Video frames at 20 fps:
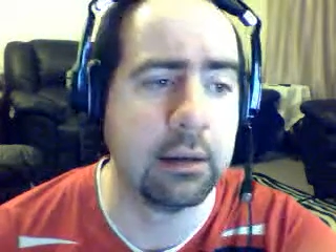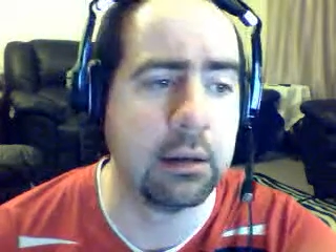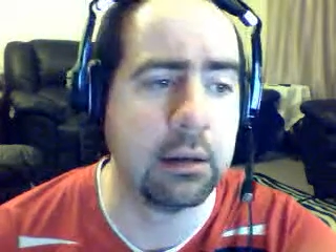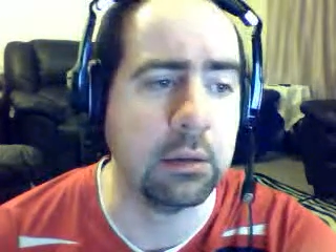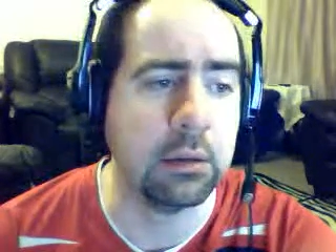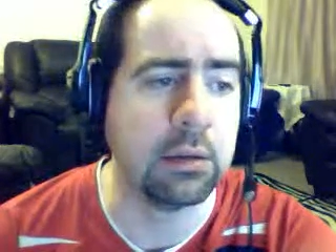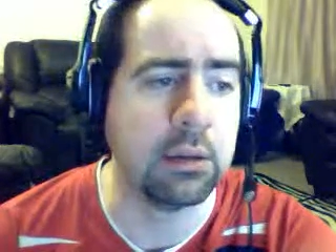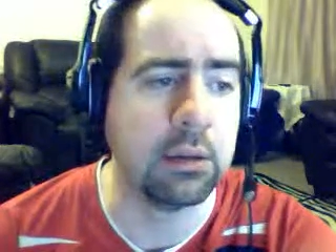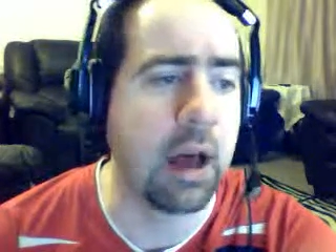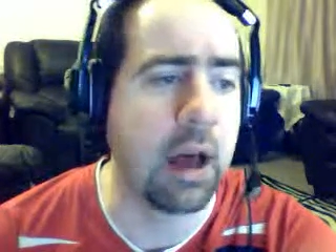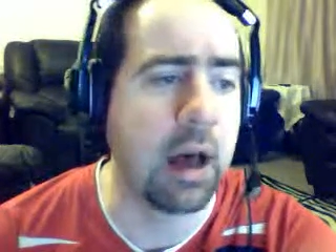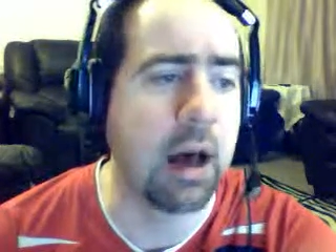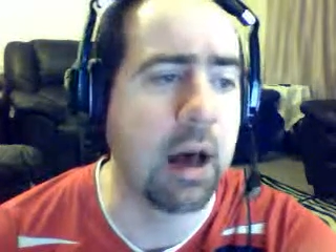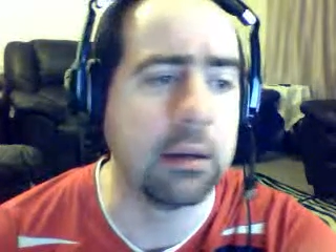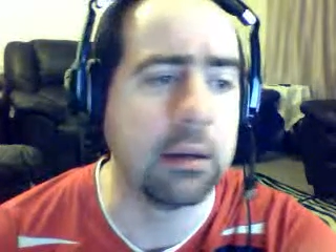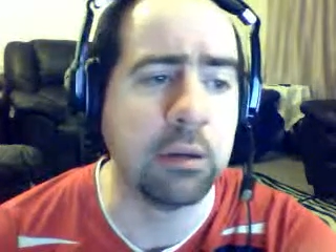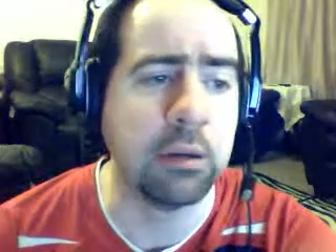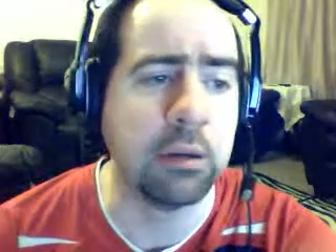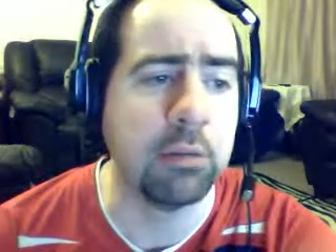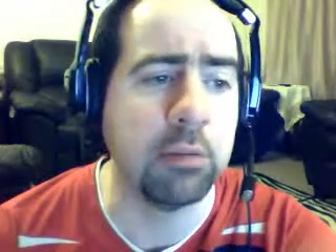whose
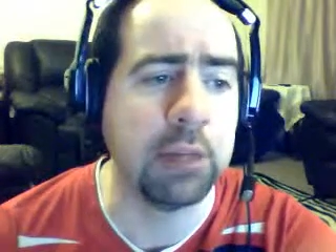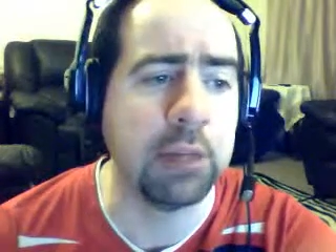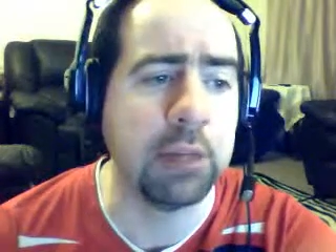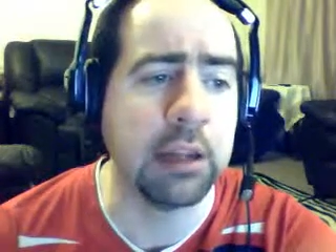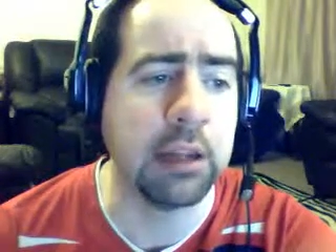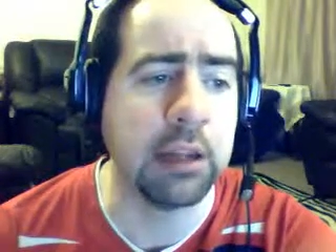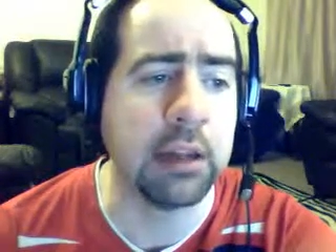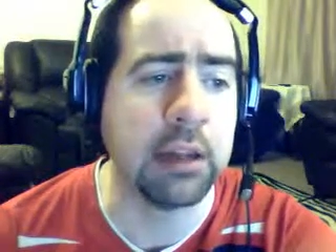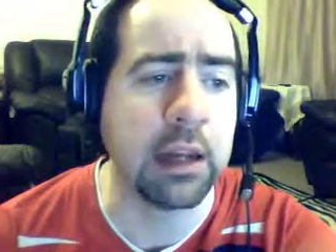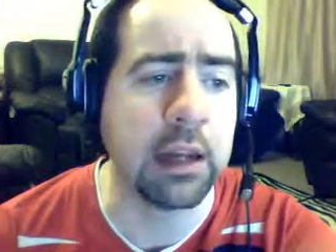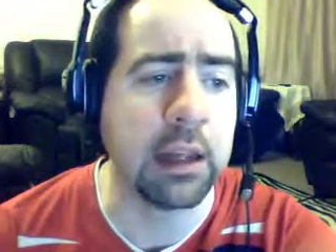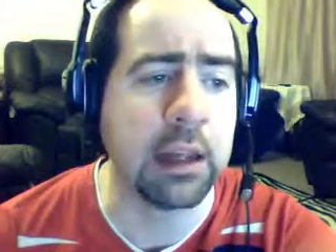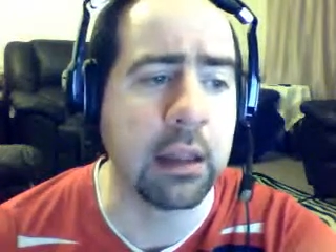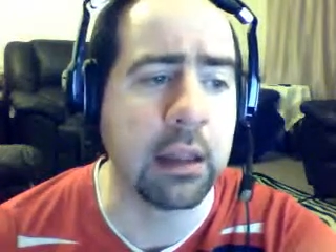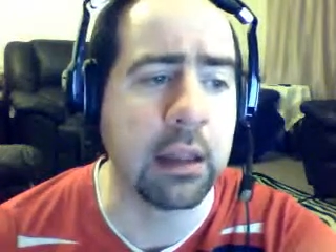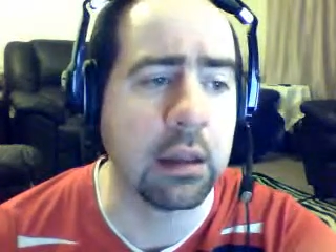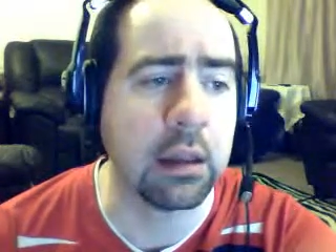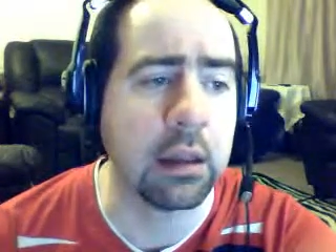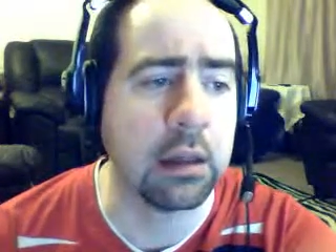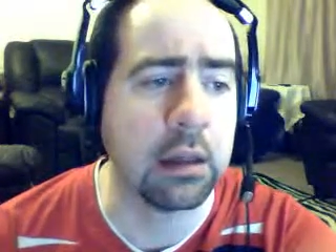heart is no bigger than any
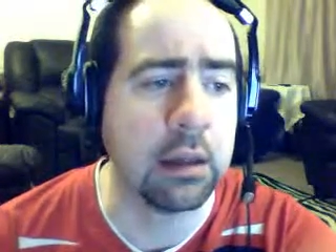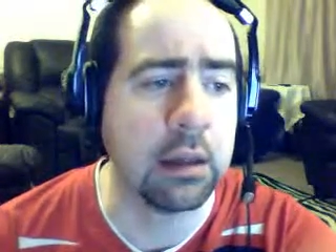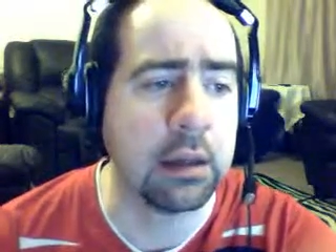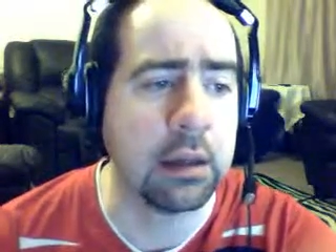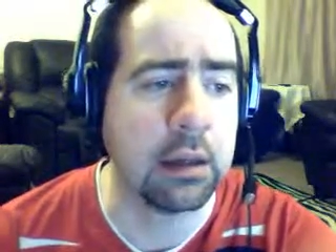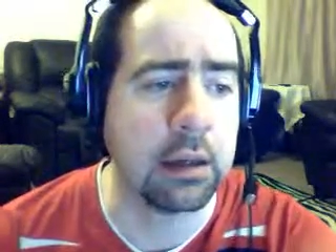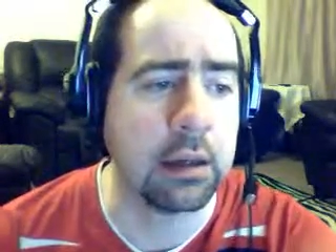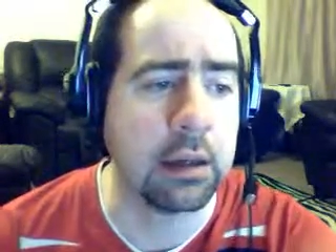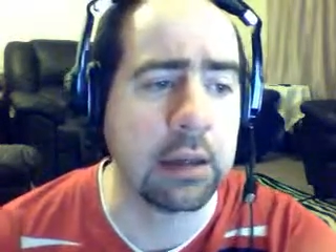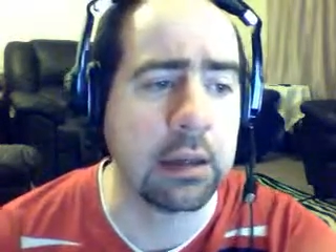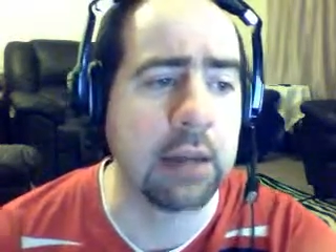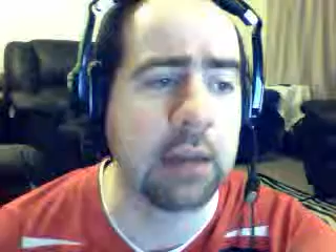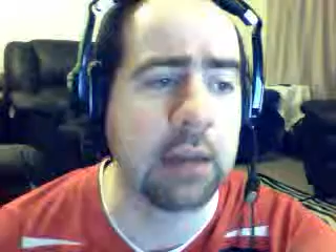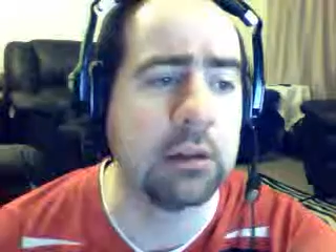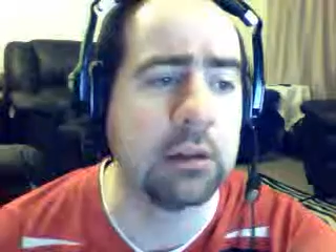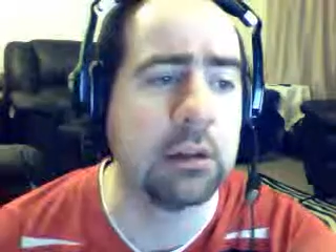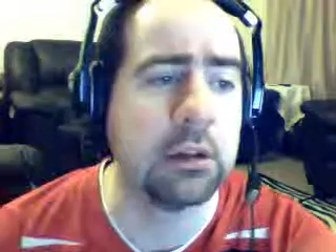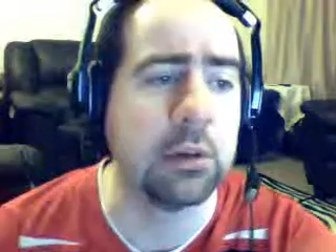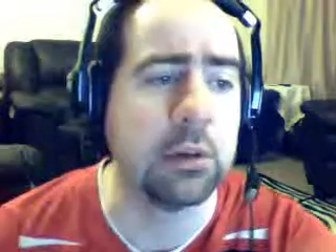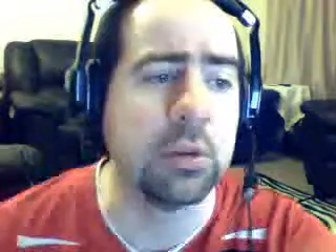other, and yet
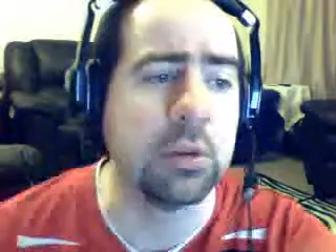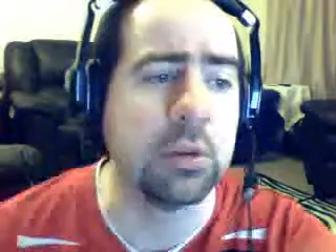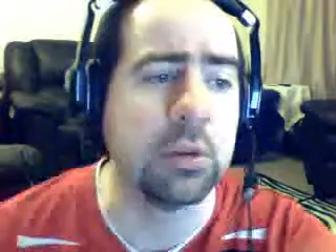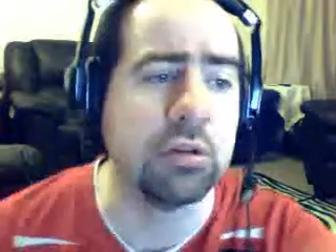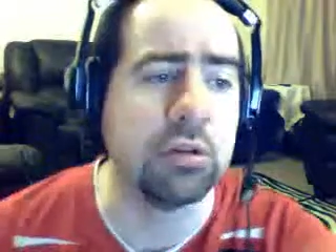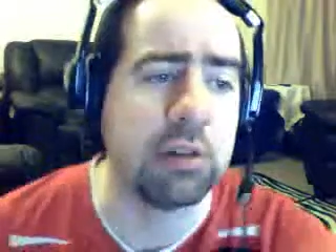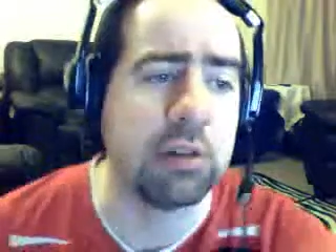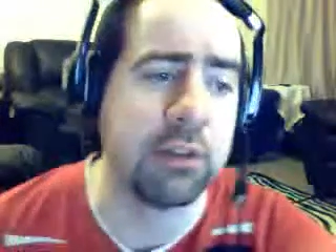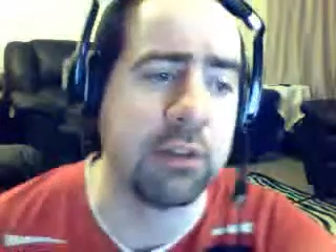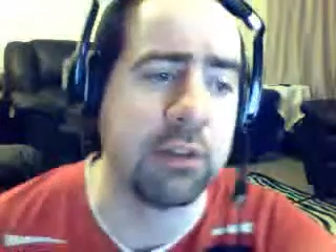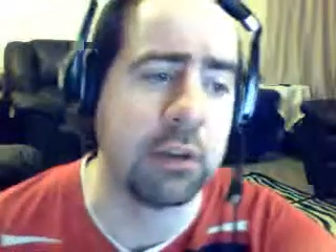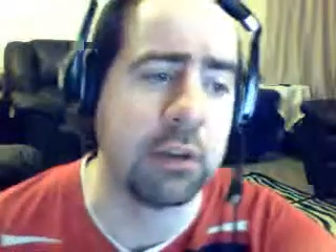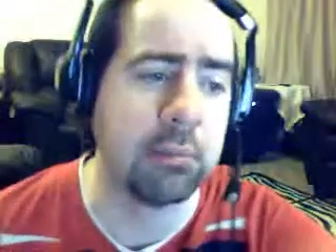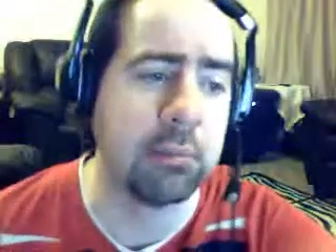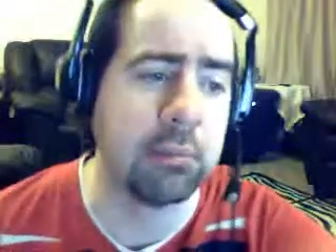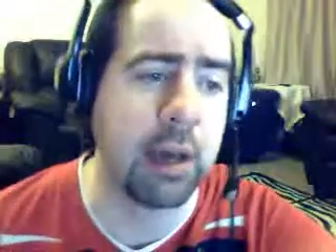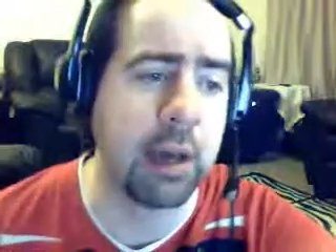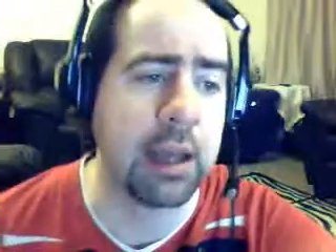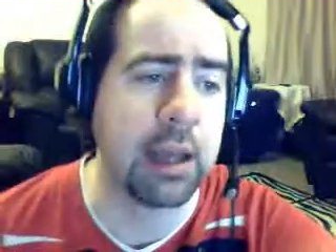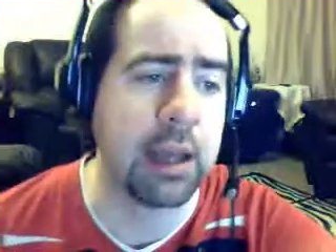who is driven
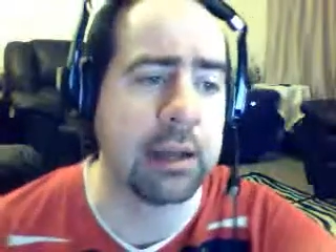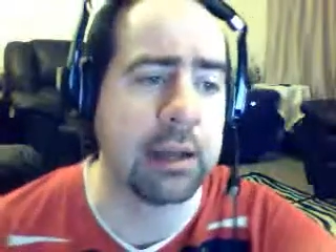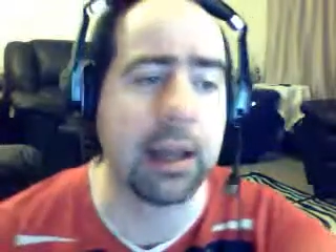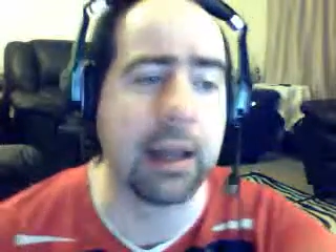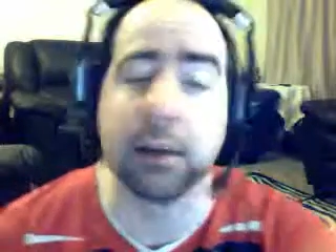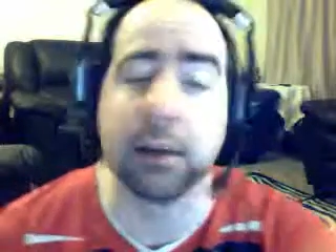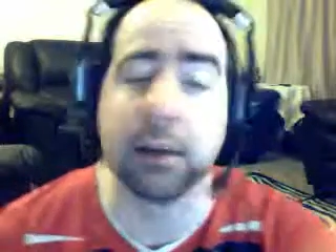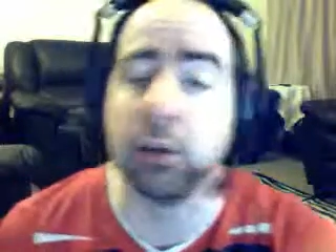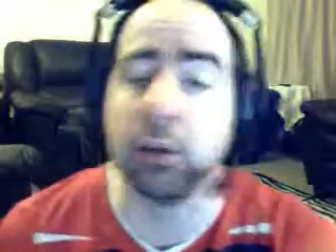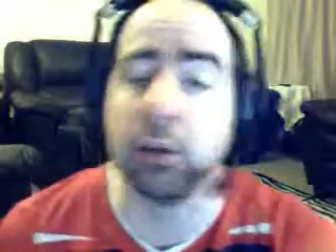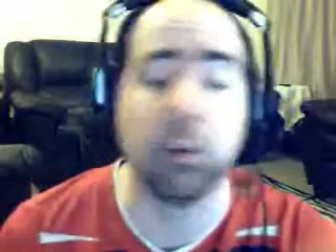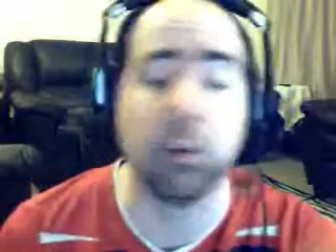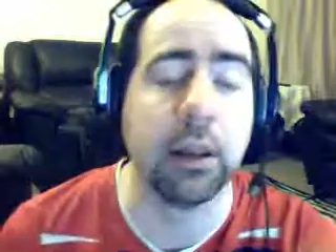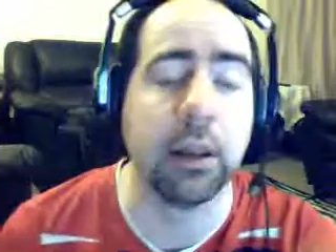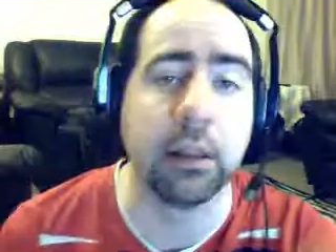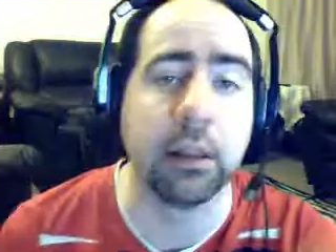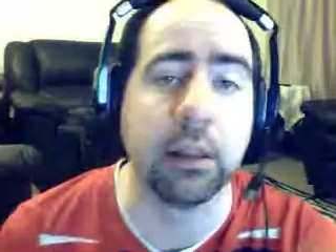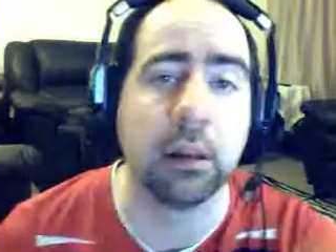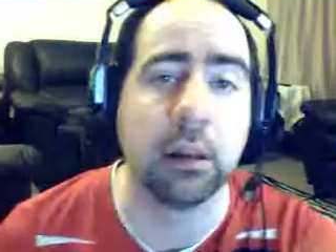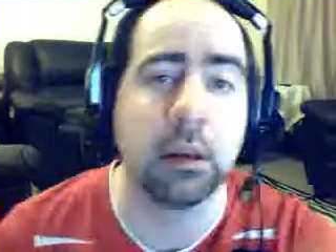by it like no
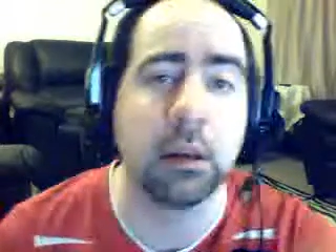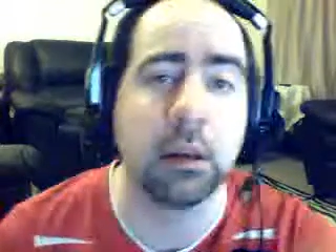other.